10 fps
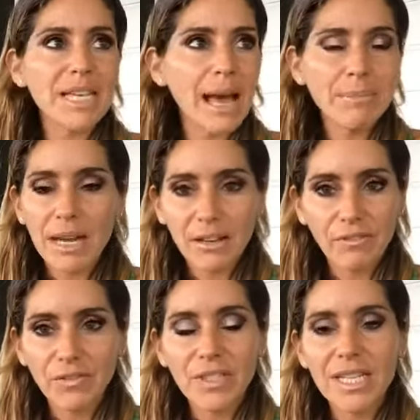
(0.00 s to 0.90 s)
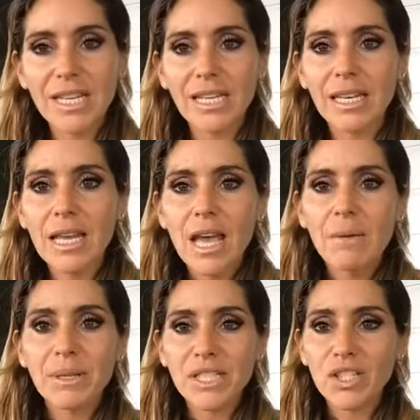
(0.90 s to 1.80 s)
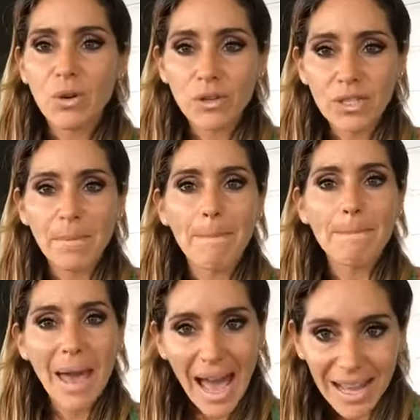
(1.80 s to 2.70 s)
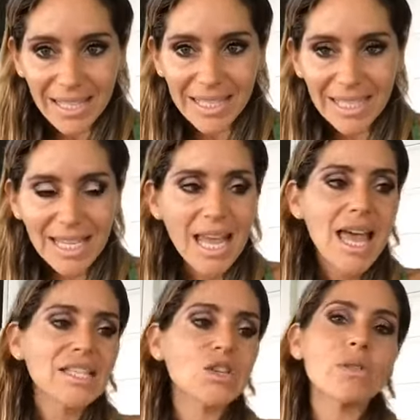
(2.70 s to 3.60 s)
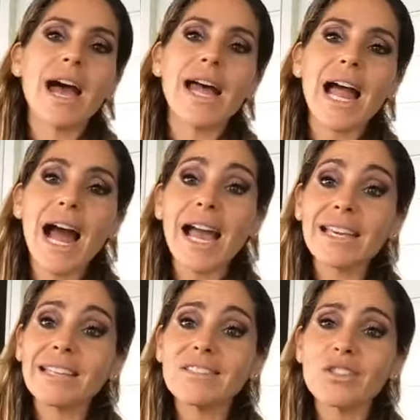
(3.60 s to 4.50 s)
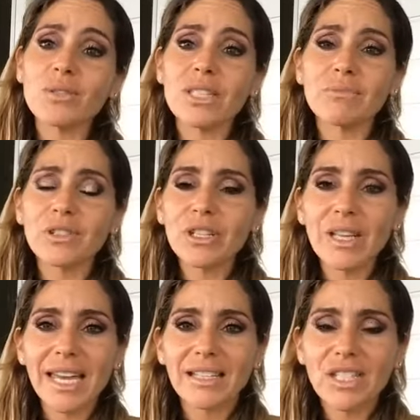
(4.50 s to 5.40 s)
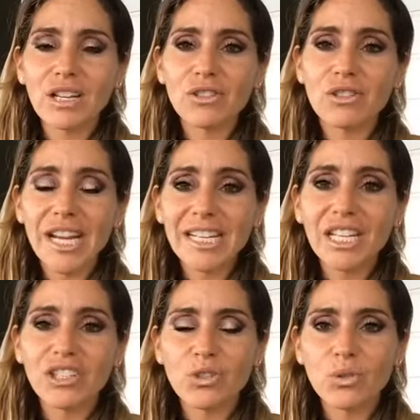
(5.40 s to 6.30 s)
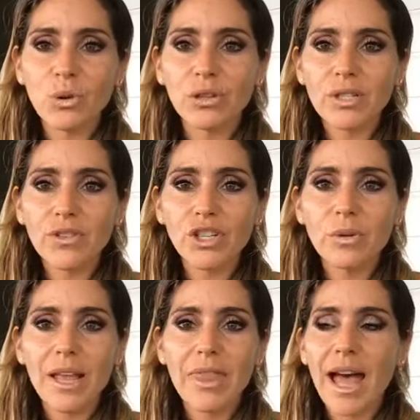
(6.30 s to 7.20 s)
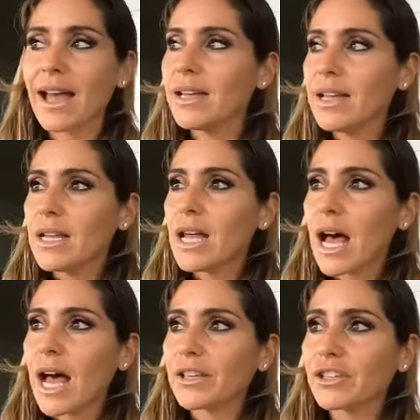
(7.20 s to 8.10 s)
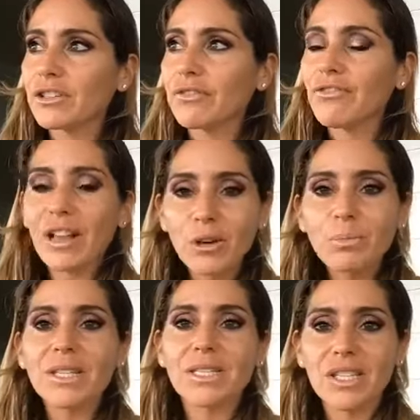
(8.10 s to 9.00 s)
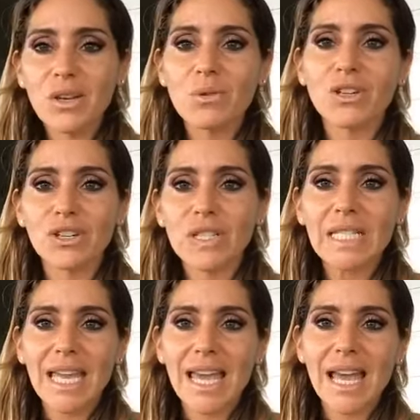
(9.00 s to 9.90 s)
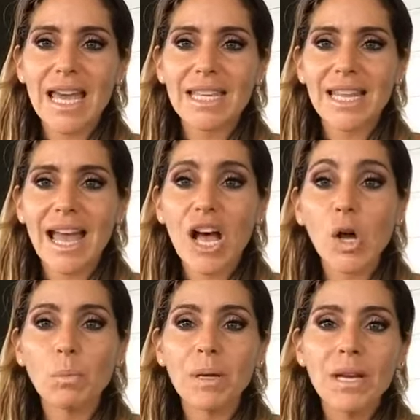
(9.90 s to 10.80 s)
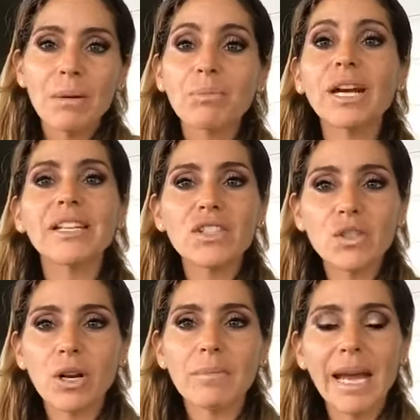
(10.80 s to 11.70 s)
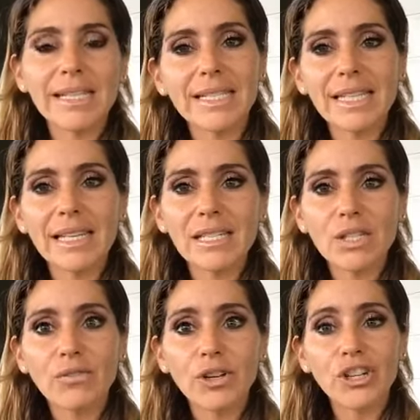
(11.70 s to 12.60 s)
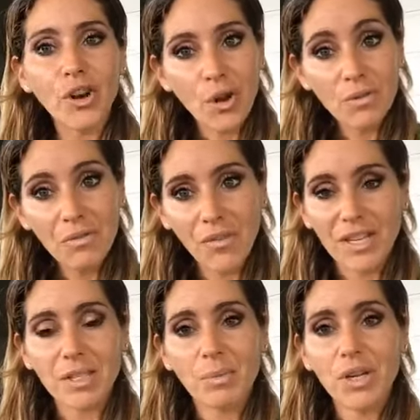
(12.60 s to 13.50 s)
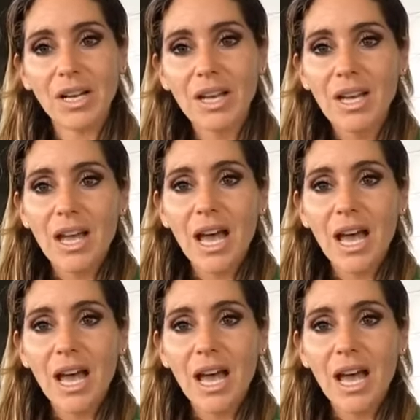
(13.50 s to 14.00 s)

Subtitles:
tapped out at 15 business owners max, so that I can do some real hands-on training and tutorials for you, and that your fellow business owners can help brainstorm ideas for your own Facebook